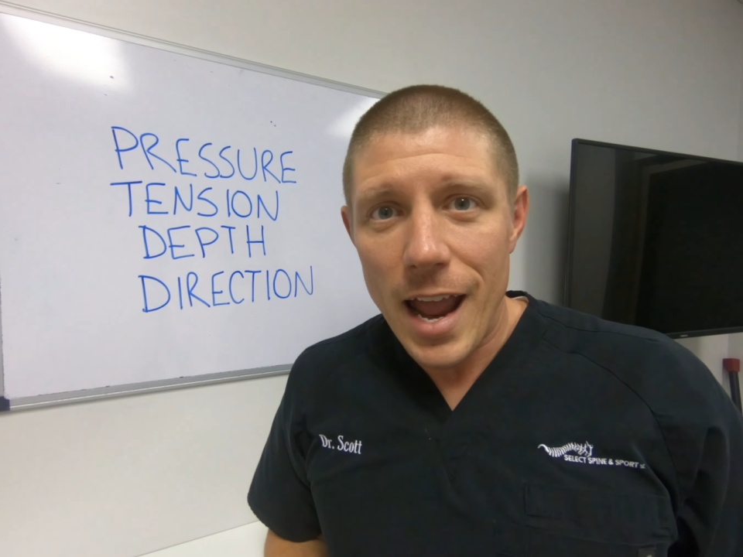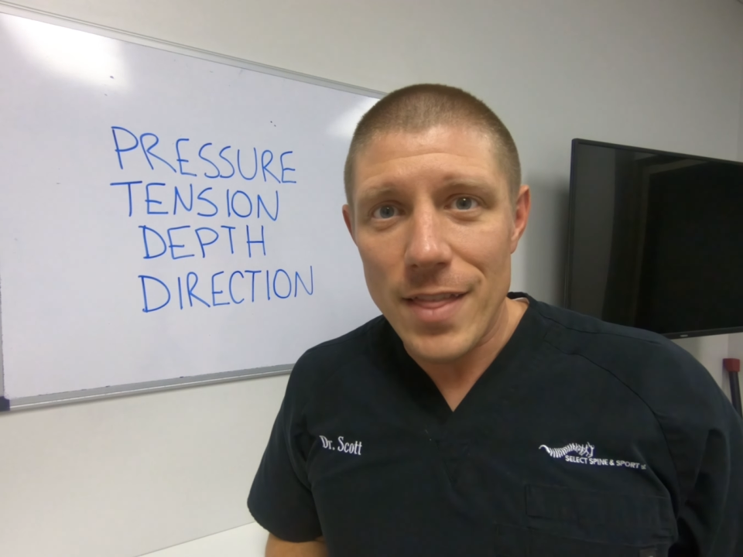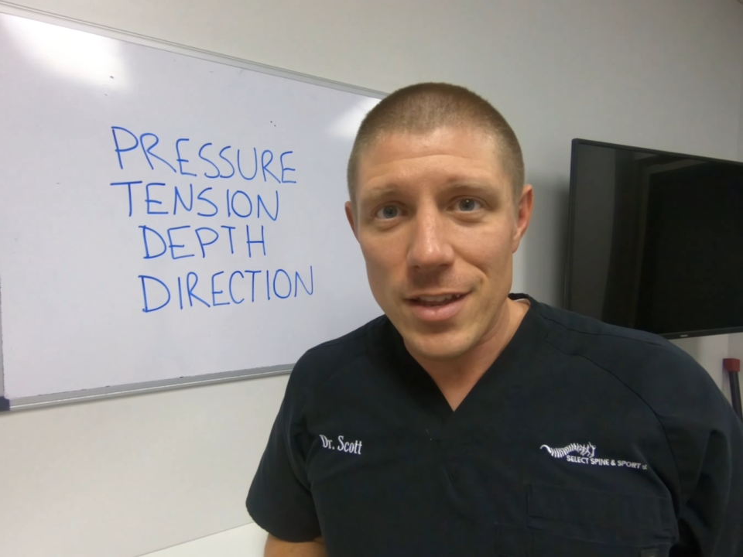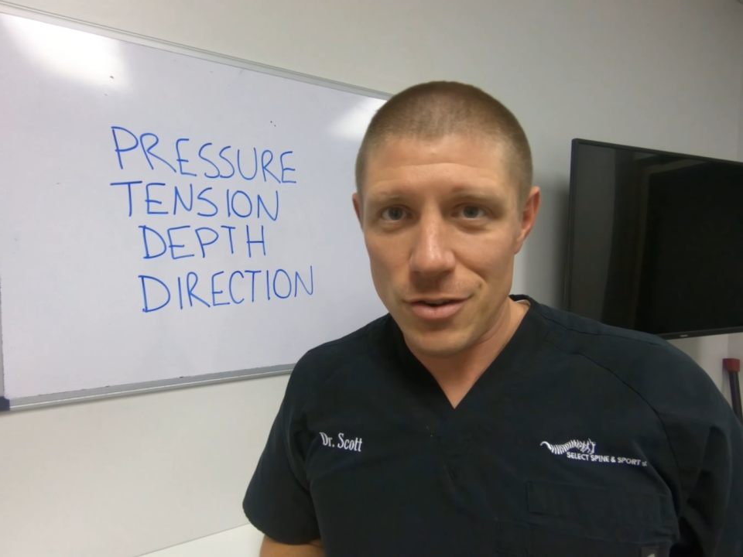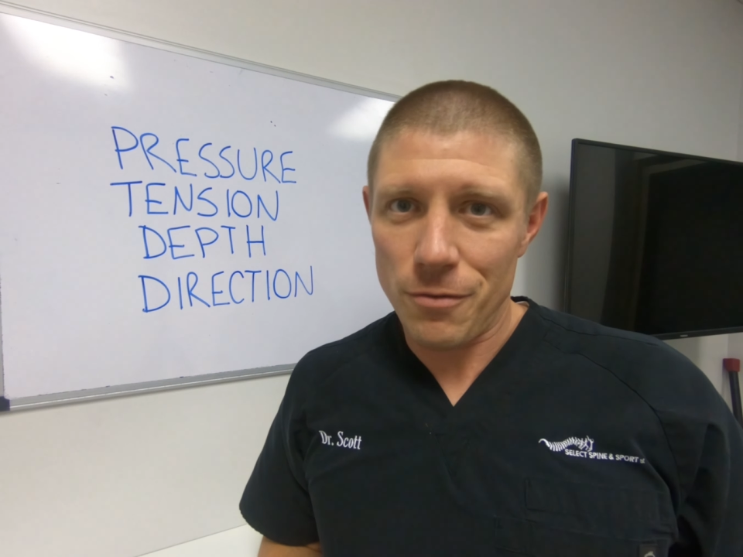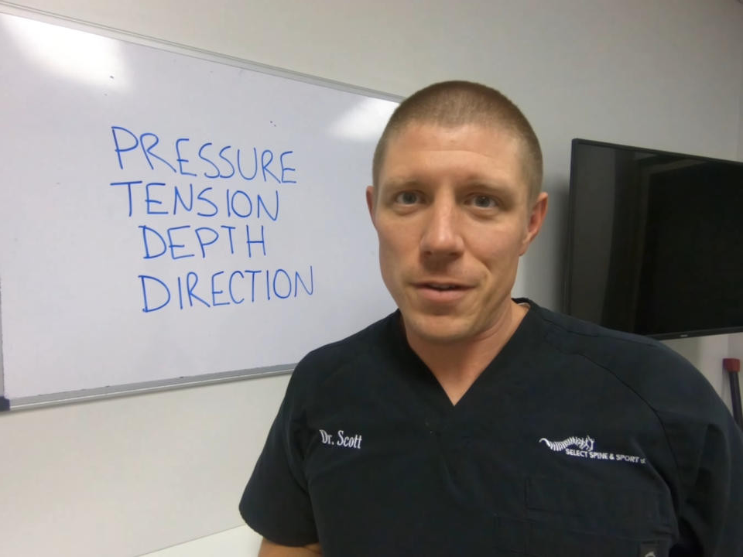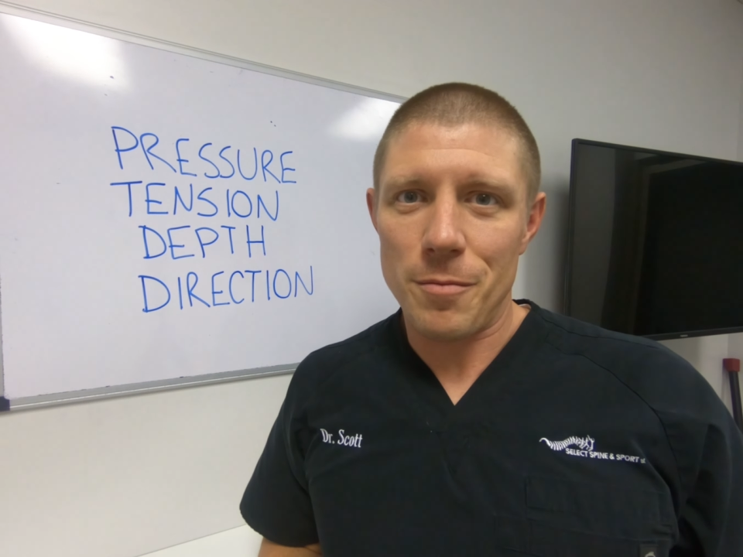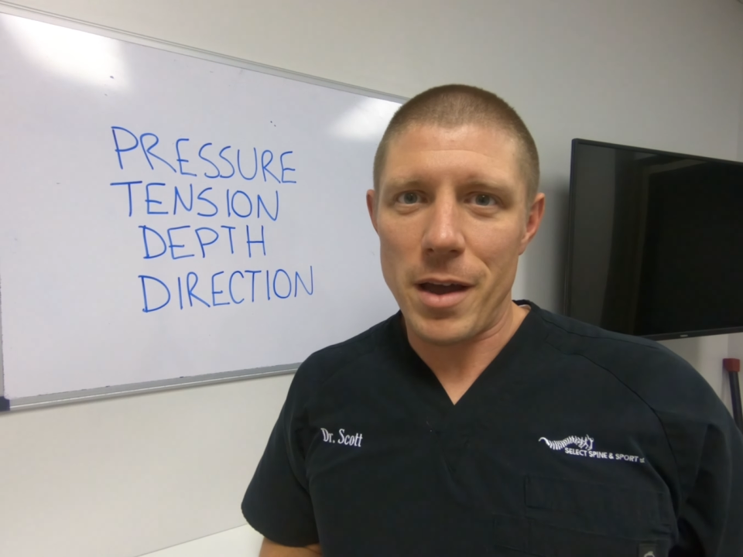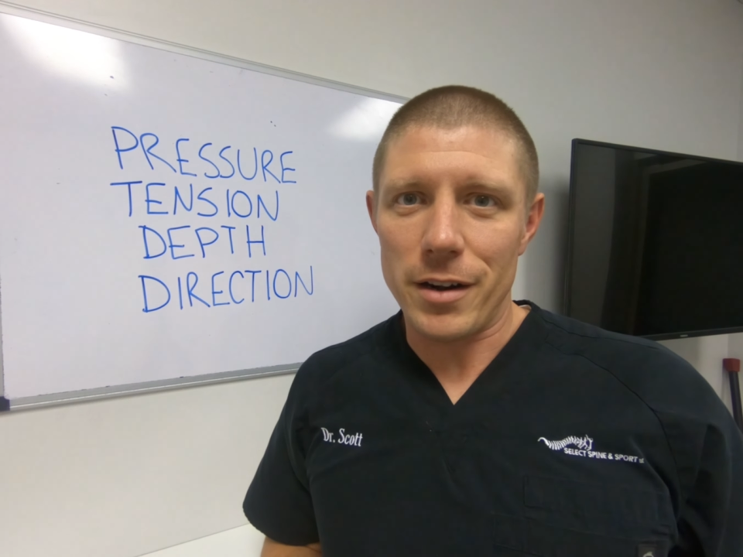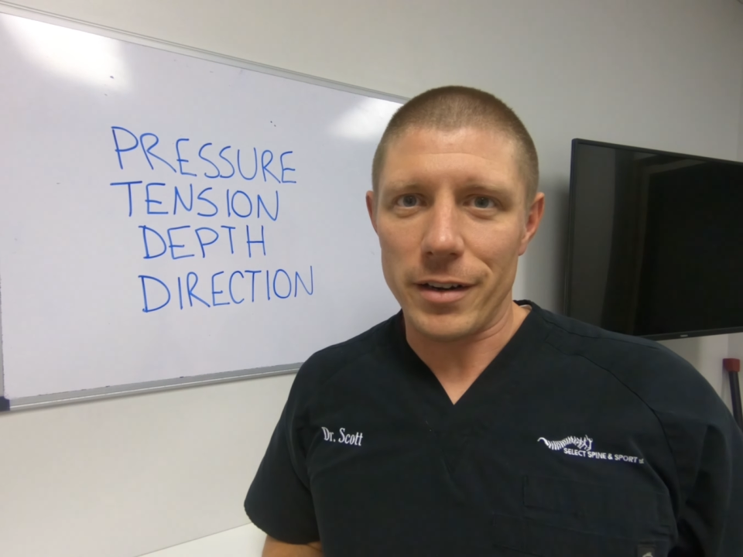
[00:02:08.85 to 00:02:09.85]
And then you feel
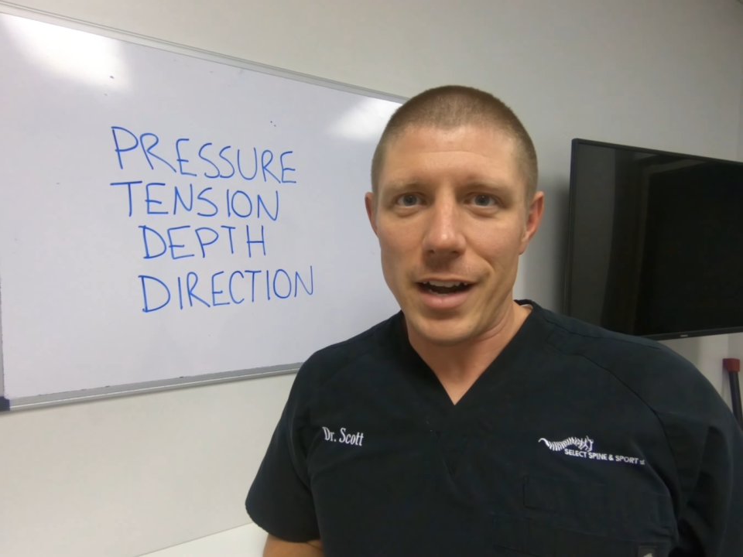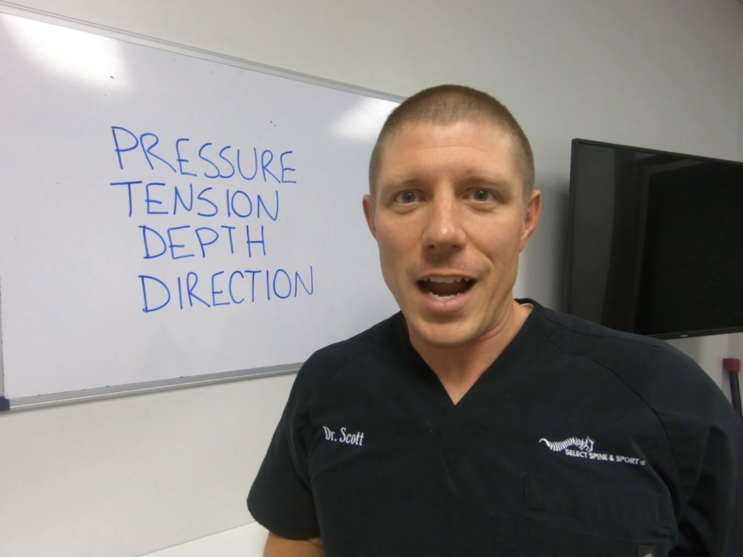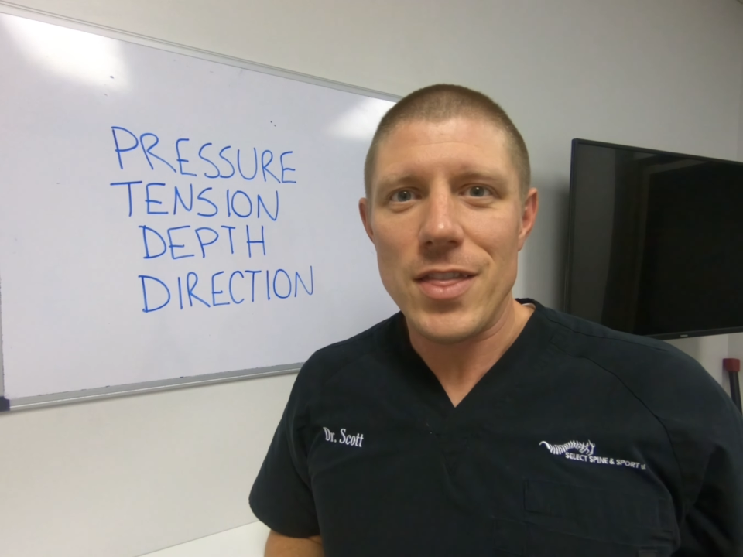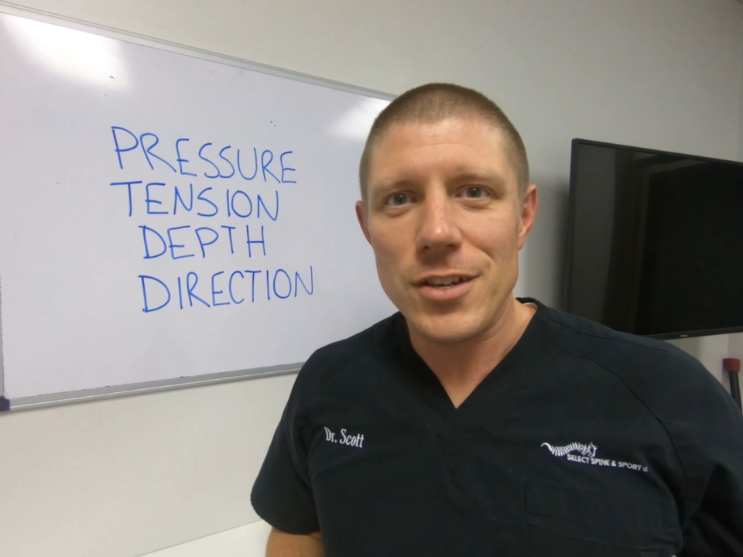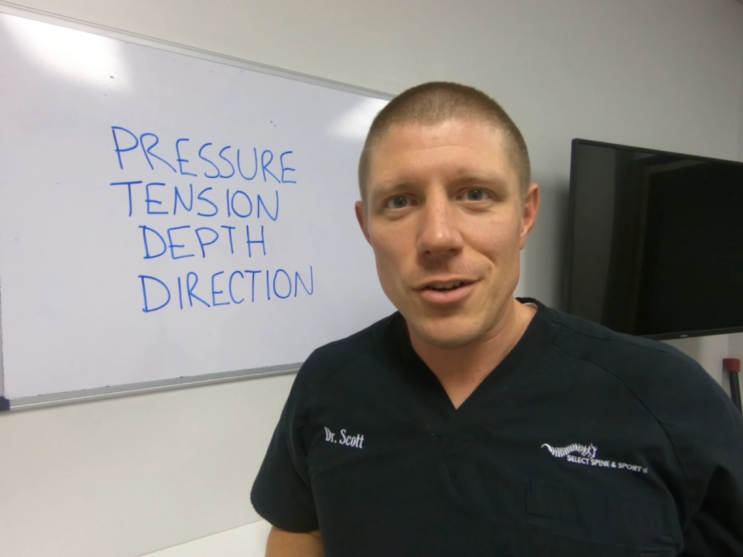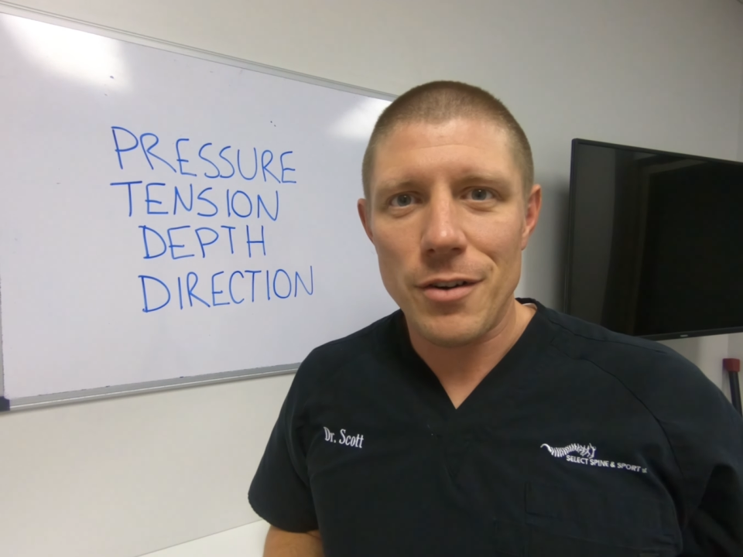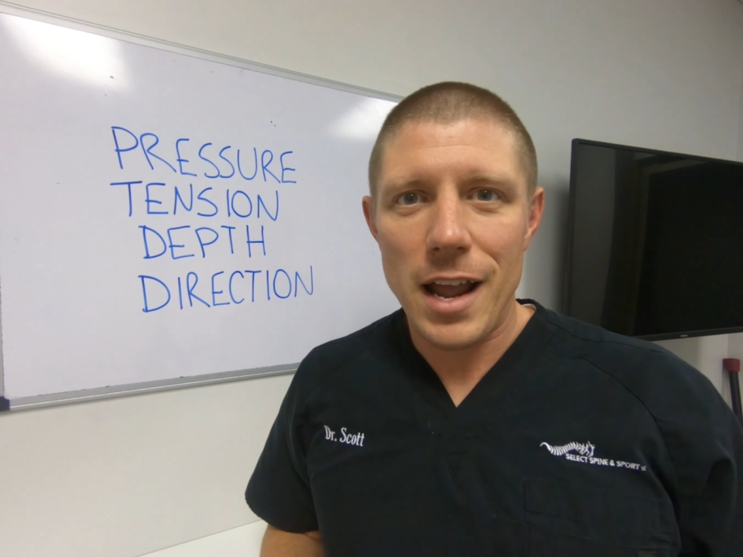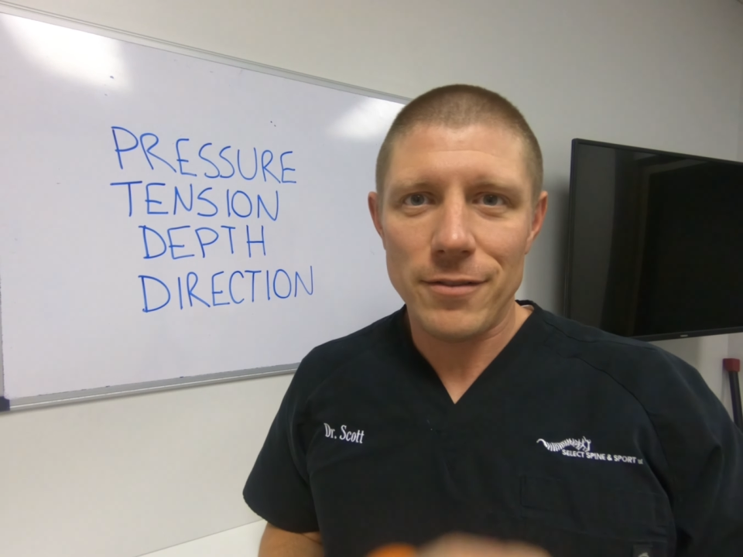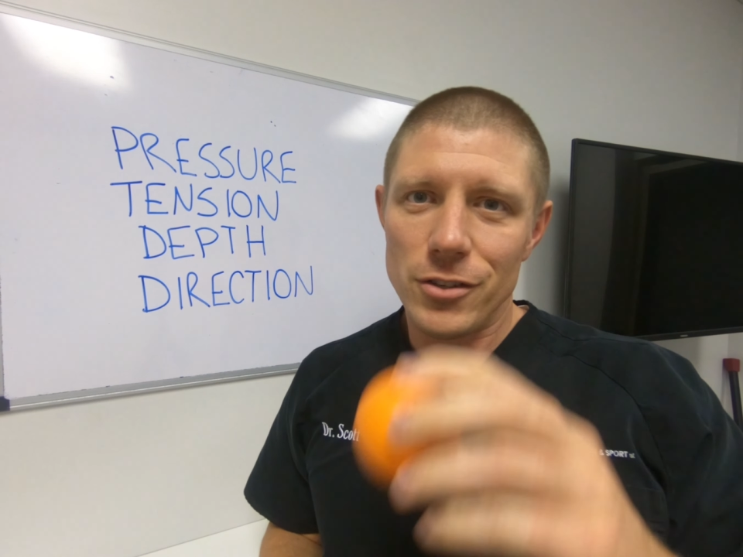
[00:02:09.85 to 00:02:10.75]
better. And then you don't have